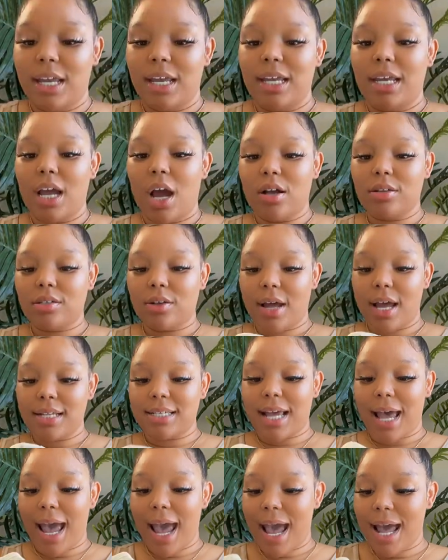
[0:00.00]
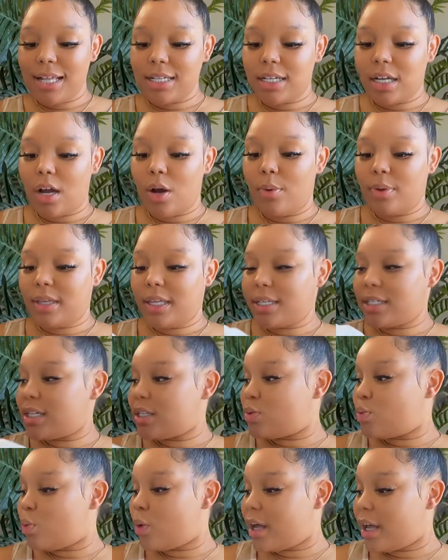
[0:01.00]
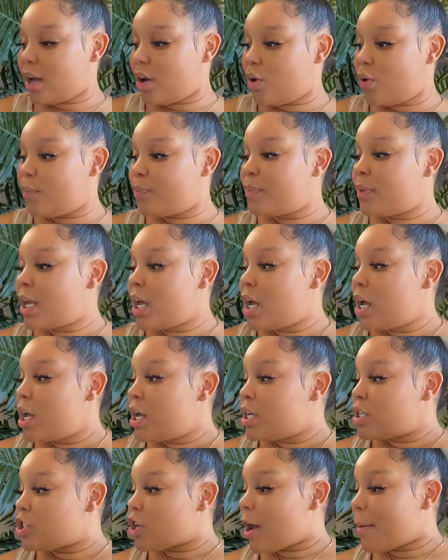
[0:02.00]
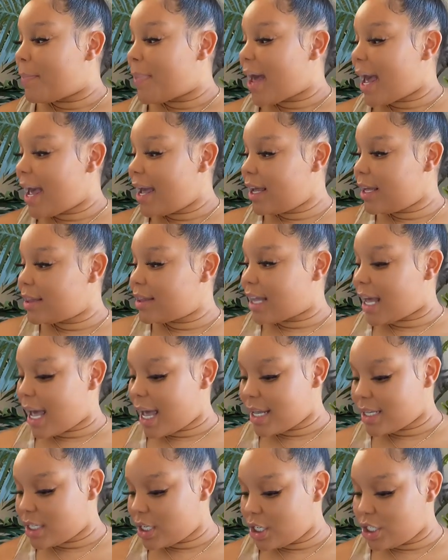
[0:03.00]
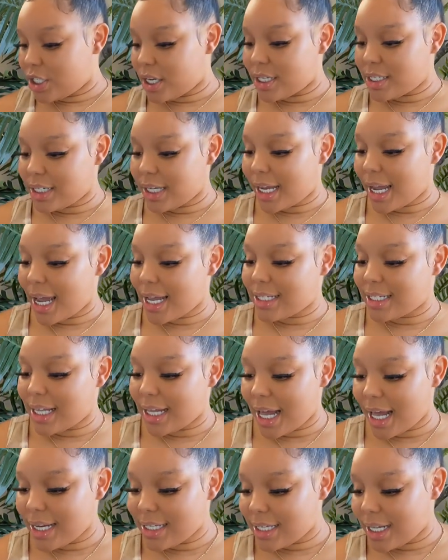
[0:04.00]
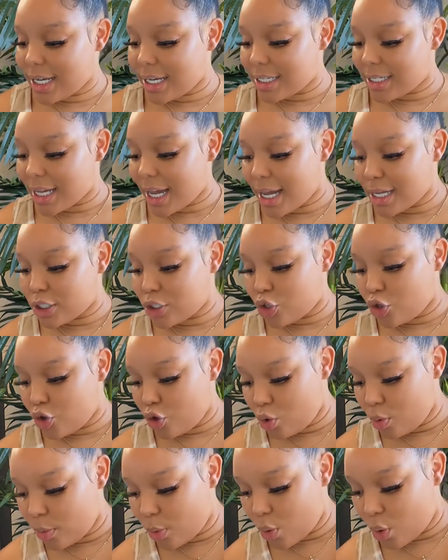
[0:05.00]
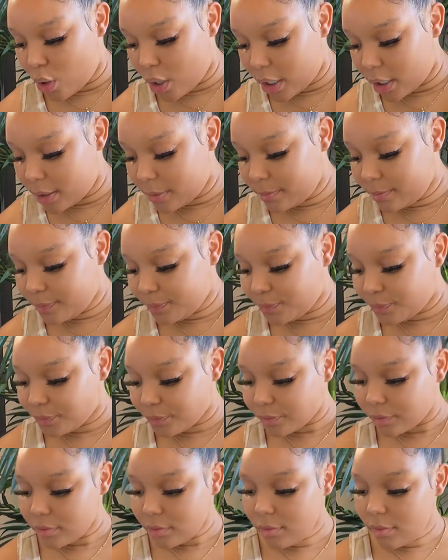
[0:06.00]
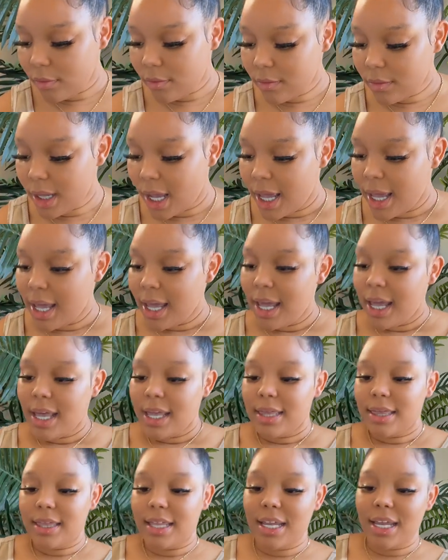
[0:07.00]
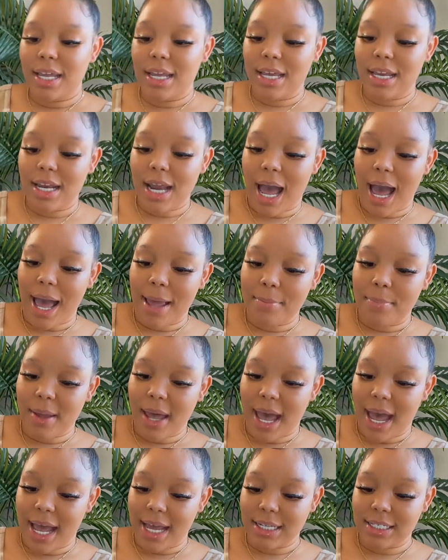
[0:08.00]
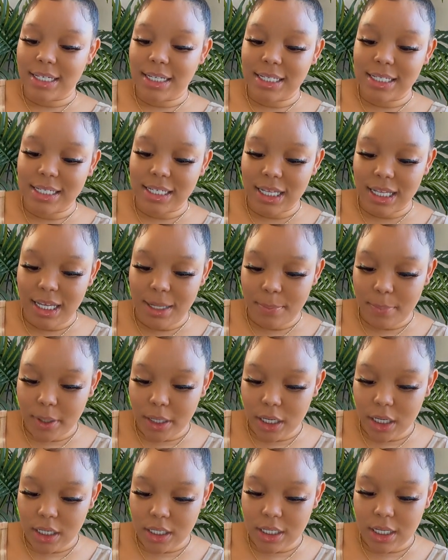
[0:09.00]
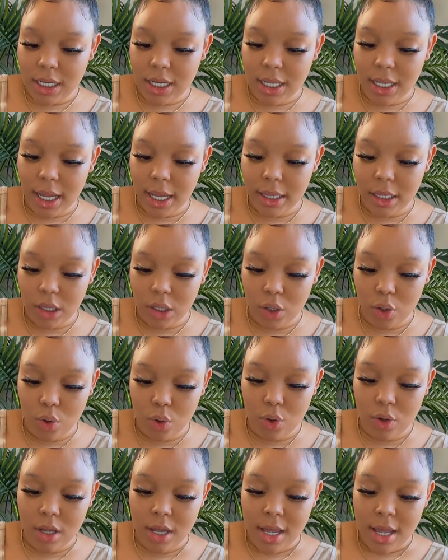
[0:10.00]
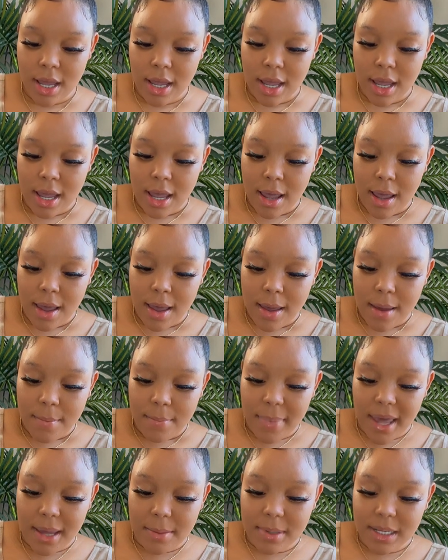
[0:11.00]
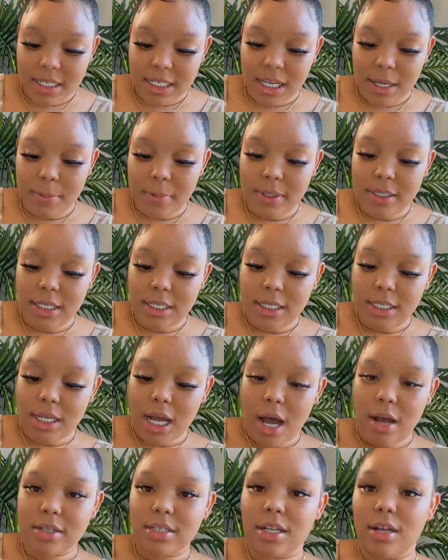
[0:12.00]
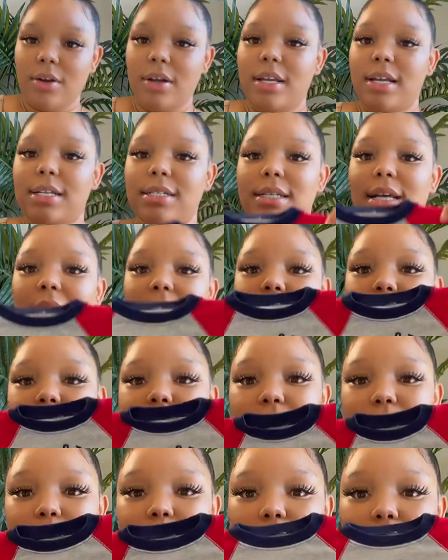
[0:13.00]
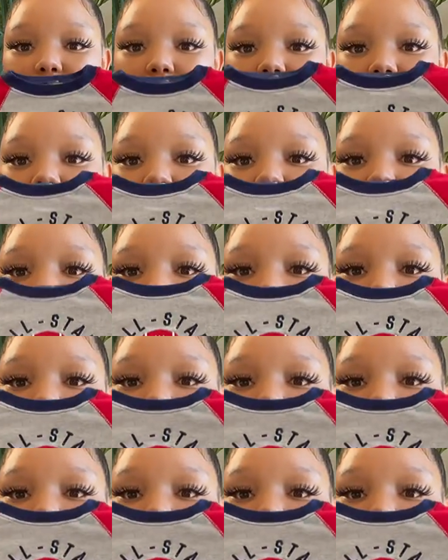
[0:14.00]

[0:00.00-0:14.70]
And he also has a hat to go with this as well. So I packed that just in case. And that is in the size newborn. Then I packed sleepers, like little baby sleepers. This is also in the size newborn.